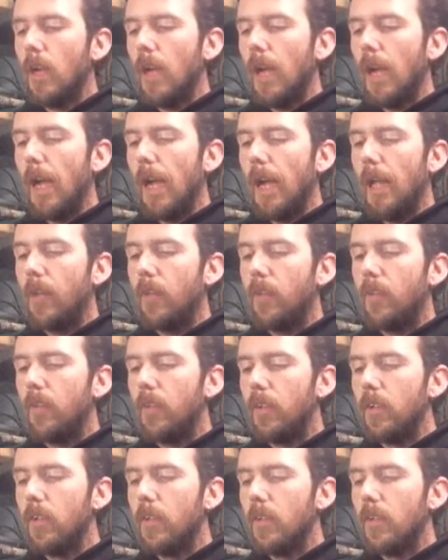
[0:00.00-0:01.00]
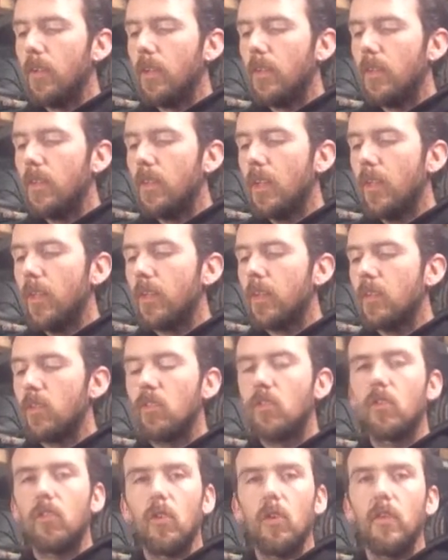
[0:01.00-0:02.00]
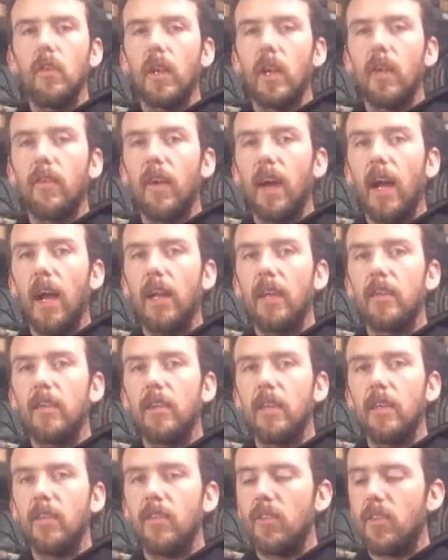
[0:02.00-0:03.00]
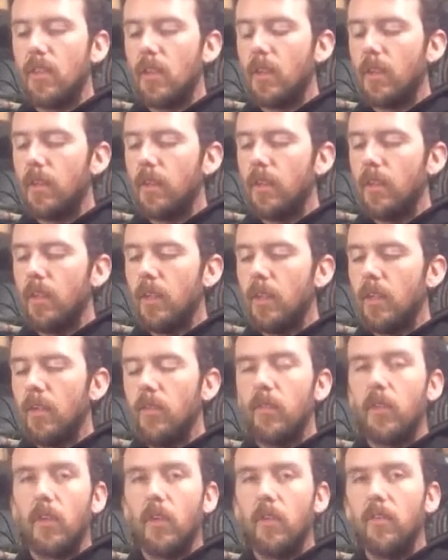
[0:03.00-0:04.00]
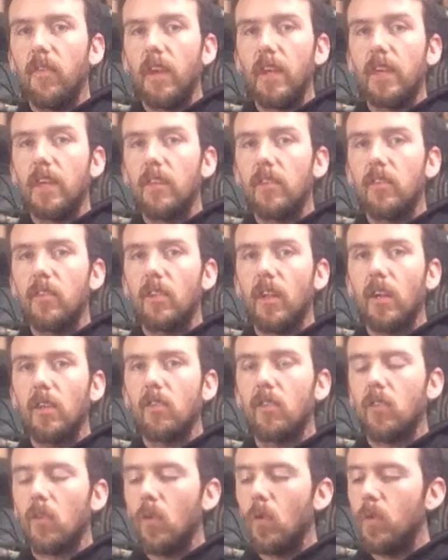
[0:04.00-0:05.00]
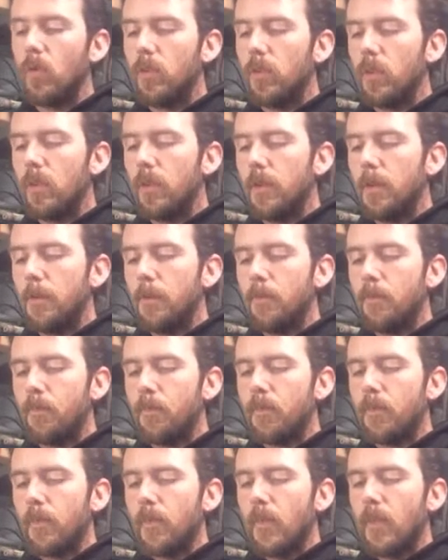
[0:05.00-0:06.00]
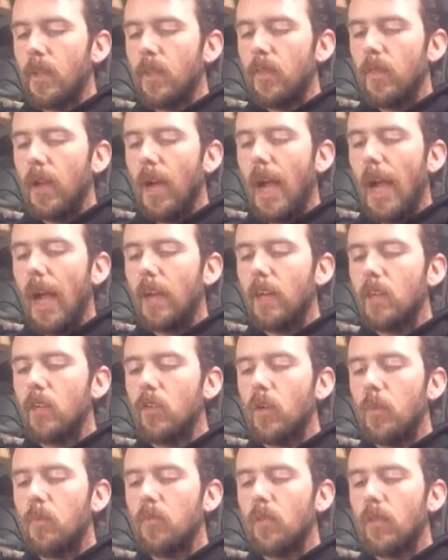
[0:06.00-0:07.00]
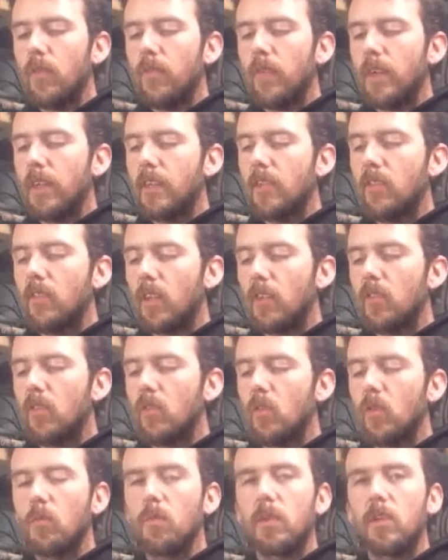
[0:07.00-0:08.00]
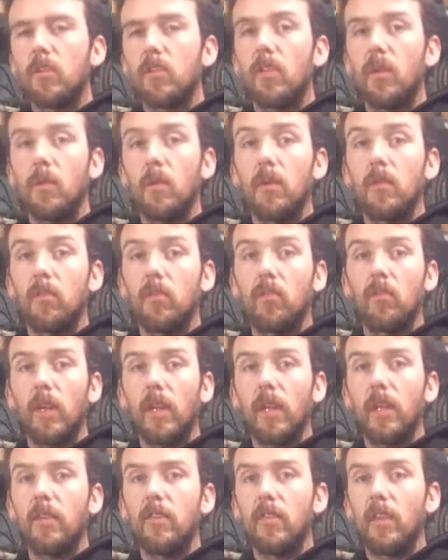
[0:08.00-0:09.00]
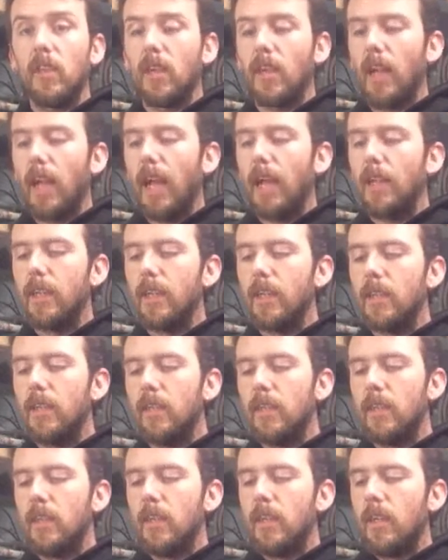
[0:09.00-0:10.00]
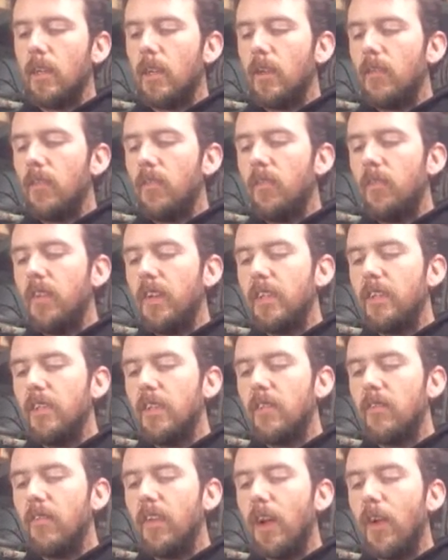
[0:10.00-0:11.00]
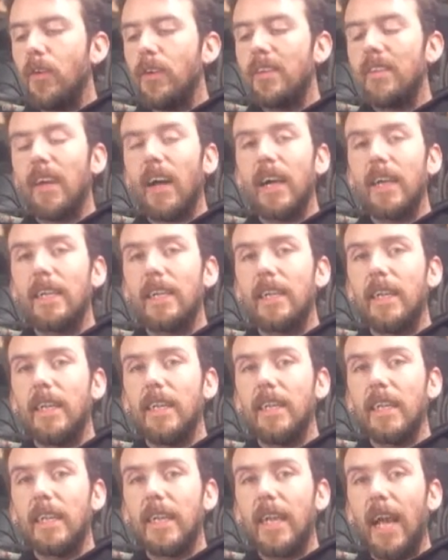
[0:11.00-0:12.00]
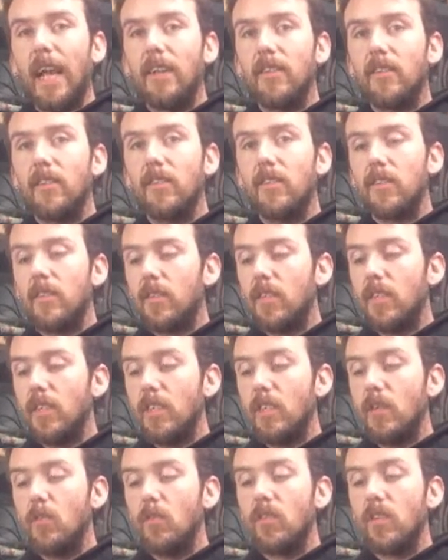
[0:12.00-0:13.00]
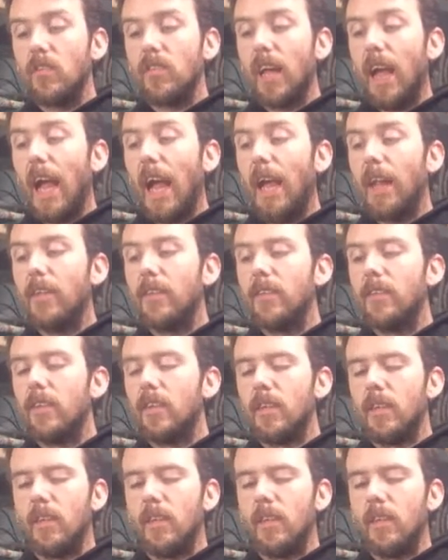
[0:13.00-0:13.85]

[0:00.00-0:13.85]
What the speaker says: And the other concern that I've had is that for a Viking style sword, the hand grips on a Viking style sword, because they were strictly single-handed, fitted very tightly against the user's hand.